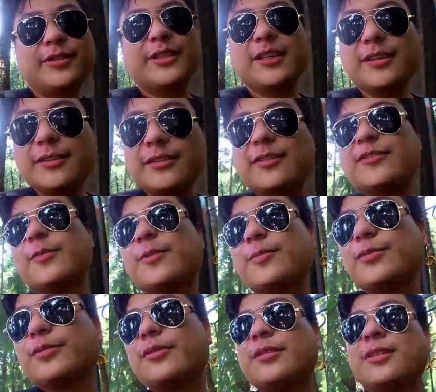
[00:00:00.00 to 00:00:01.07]
take you to the swimming
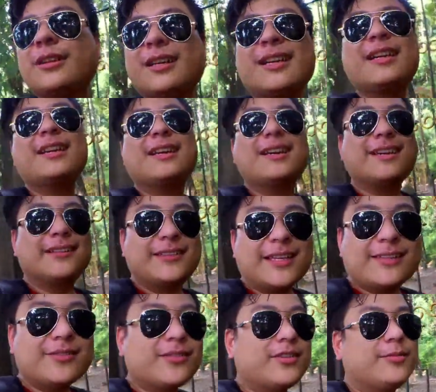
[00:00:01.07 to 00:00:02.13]
pool. And
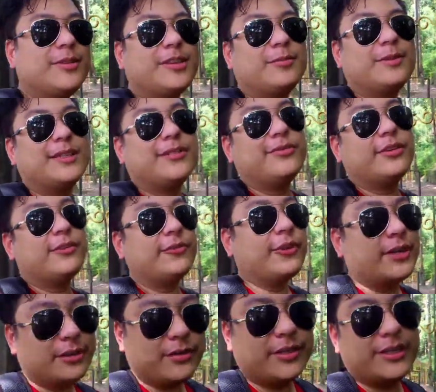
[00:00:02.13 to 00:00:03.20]
that's gonna be the place where
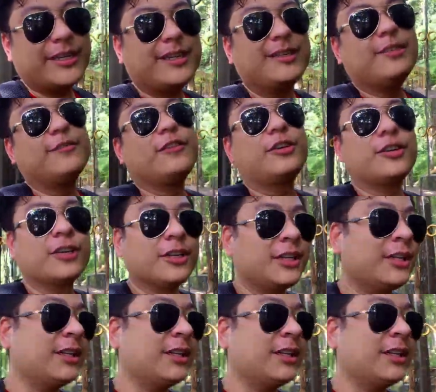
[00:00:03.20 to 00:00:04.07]
we are gonna end the vlog.